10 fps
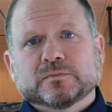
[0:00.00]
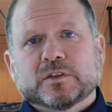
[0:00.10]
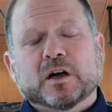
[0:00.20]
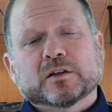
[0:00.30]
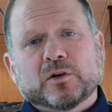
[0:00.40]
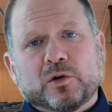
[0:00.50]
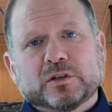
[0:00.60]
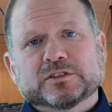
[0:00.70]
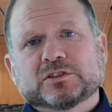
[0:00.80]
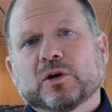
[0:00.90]
Our
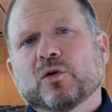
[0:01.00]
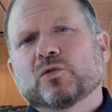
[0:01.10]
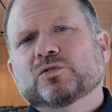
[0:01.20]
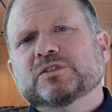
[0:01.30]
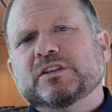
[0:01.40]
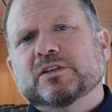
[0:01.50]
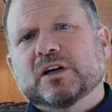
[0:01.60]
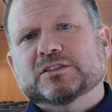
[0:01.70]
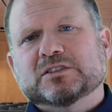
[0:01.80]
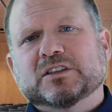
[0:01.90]
goal is to only
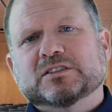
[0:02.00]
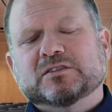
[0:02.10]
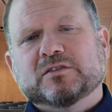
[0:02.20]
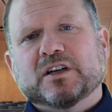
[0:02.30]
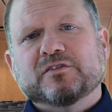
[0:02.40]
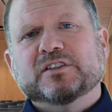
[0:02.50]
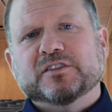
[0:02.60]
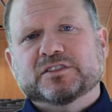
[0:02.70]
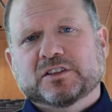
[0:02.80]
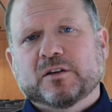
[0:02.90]
cause enough
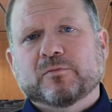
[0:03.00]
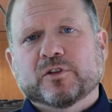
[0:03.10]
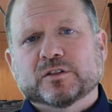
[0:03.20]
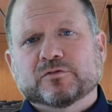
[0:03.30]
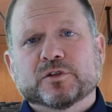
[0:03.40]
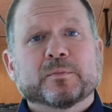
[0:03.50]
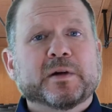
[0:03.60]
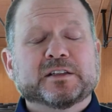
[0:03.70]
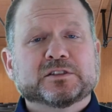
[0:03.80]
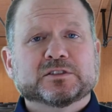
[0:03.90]
discomfort for the
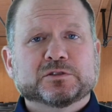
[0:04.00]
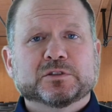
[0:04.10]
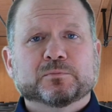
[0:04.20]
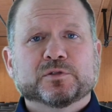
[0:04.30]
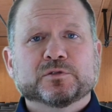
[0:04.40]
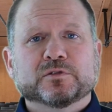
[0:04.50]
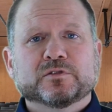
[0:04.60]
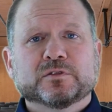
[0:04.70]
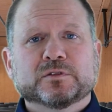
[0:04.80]
patient to improve.